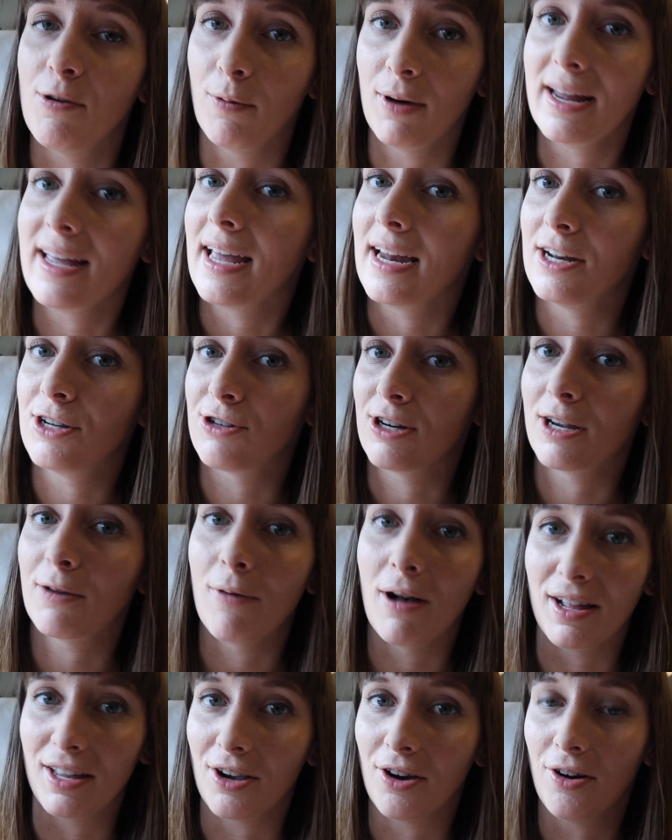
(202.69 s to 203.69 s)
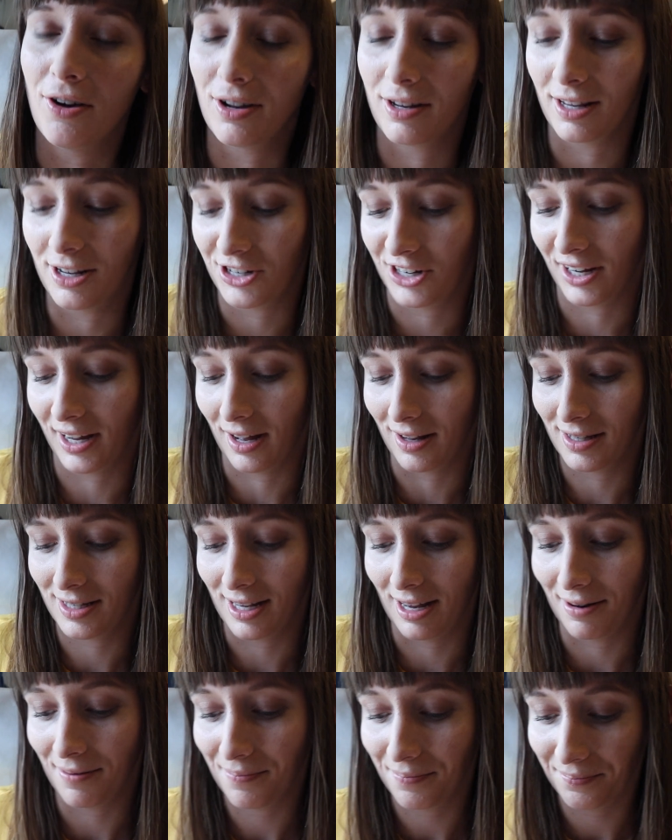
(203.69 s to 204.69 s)
you want to get a drink while you're on the
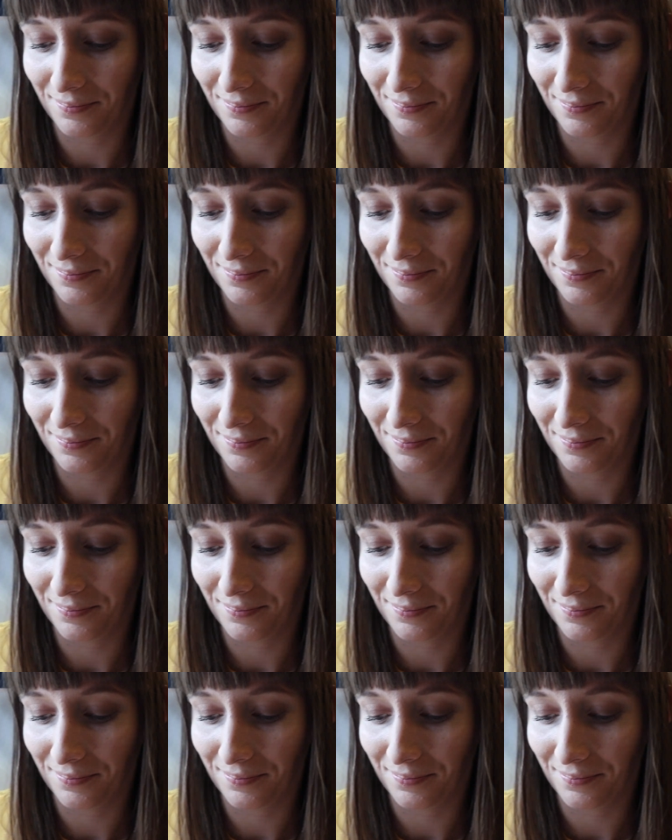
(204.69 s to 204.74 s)
Shinkansen.